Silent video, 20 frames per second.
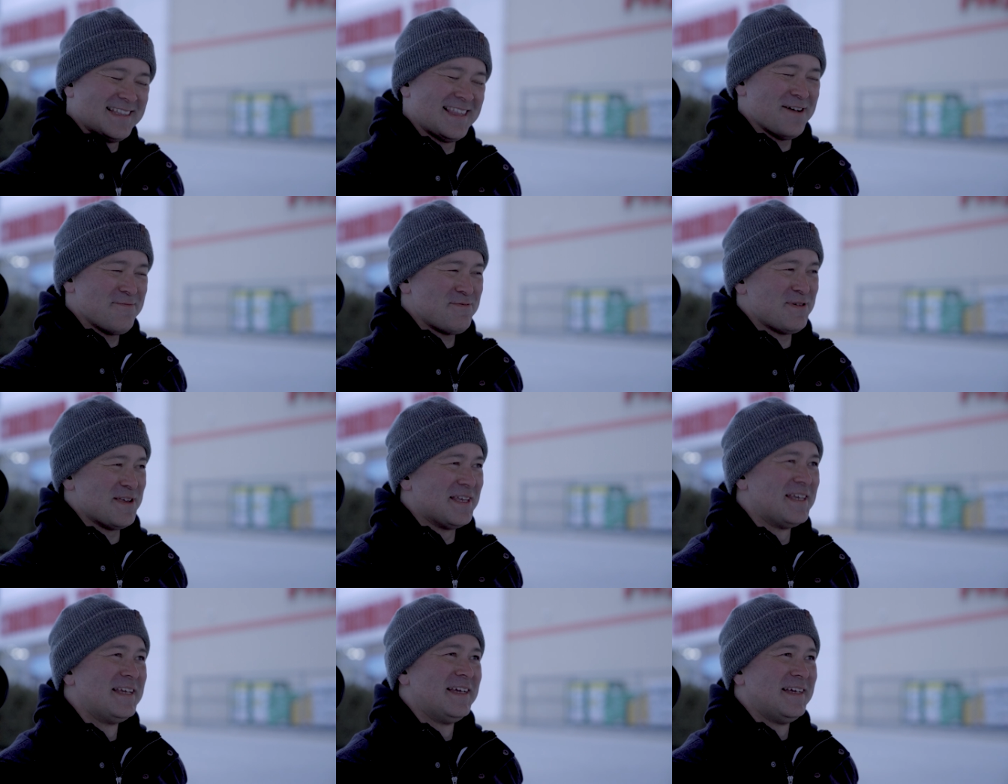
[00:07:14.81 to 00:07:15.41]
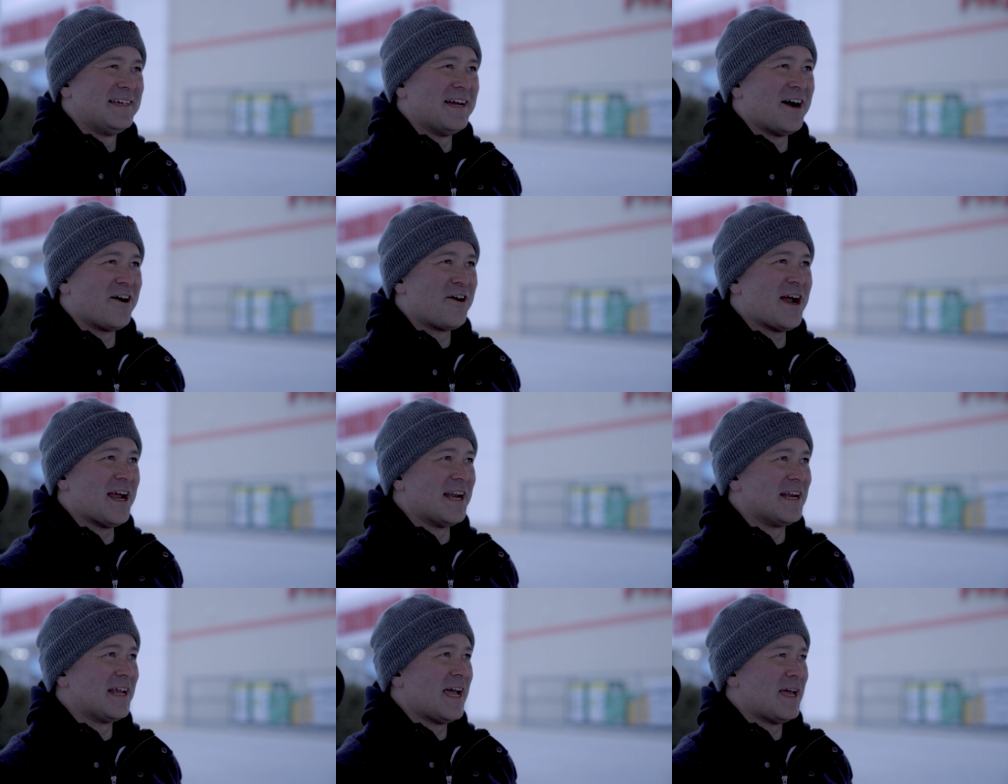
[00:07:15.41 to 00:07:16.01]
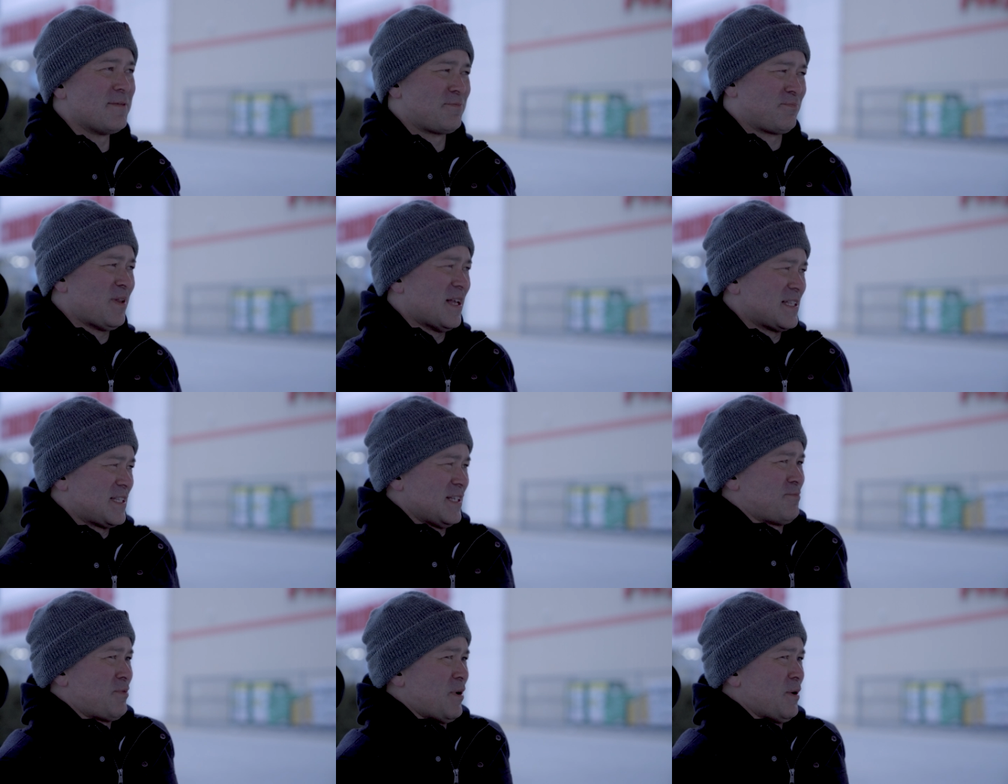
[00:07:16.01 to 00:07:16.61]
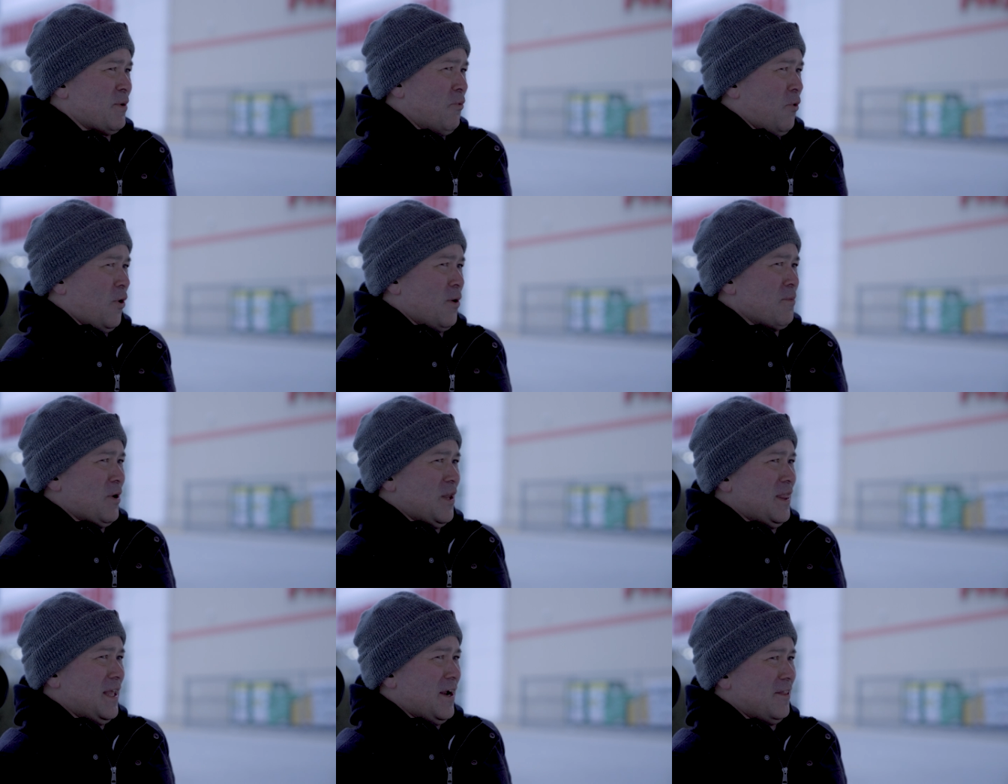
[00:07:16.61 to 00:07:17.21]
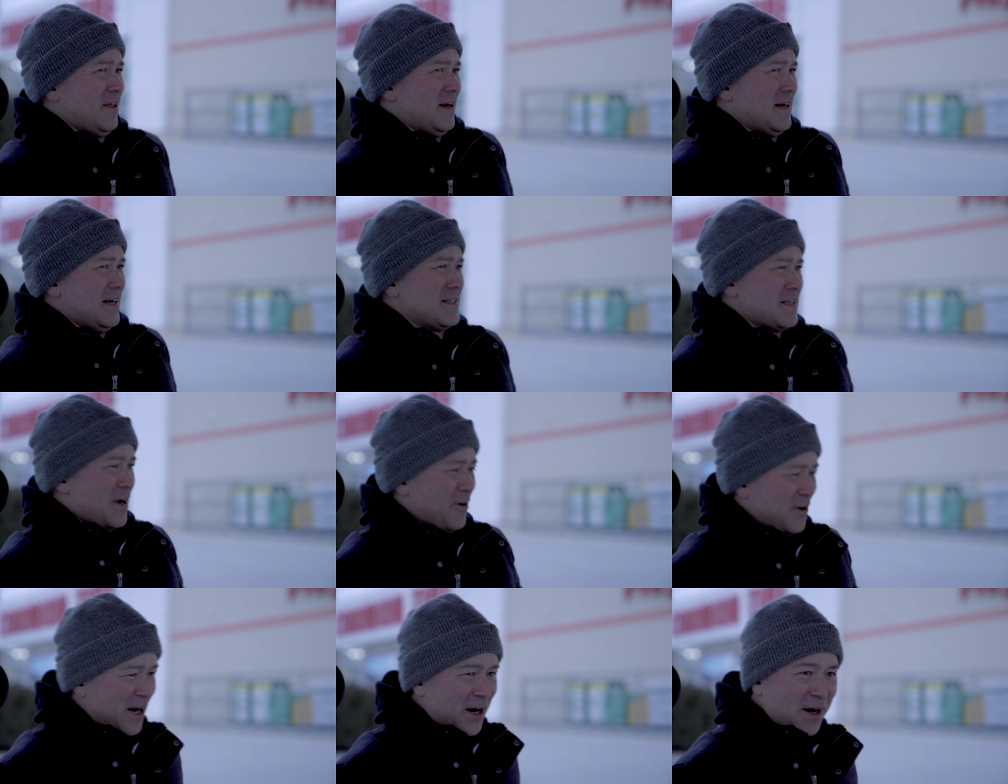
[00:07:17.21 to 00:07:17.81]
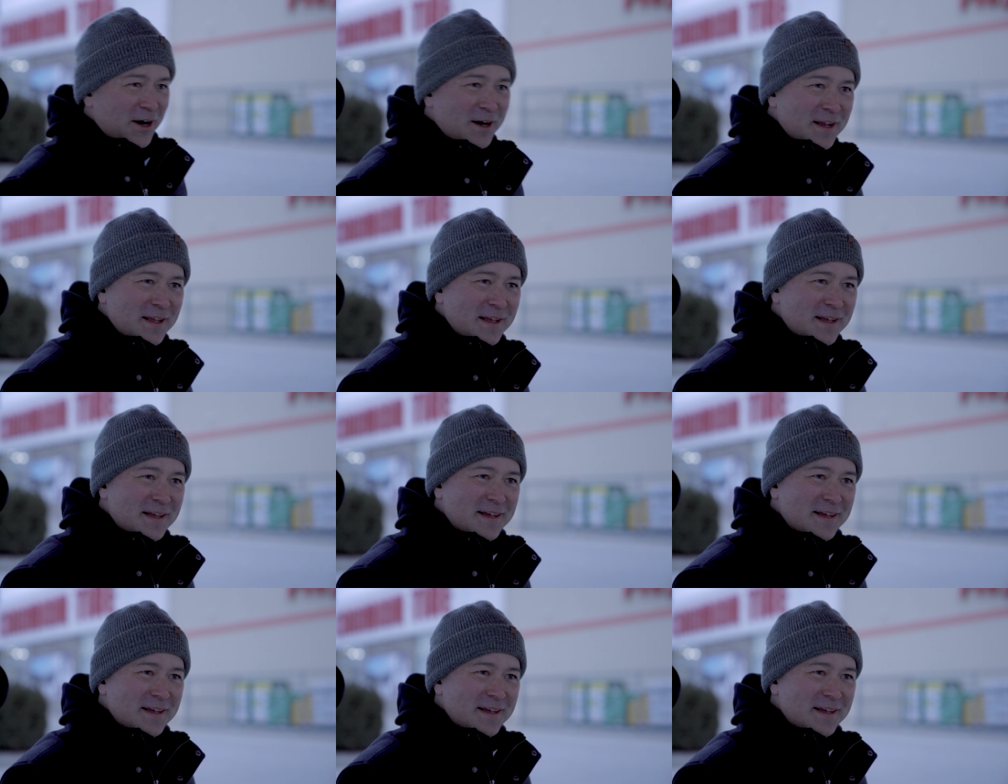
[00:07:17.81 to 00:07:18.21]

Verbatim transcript: Let's do it. All right. Plus, it's probably warmer in there than it is out here.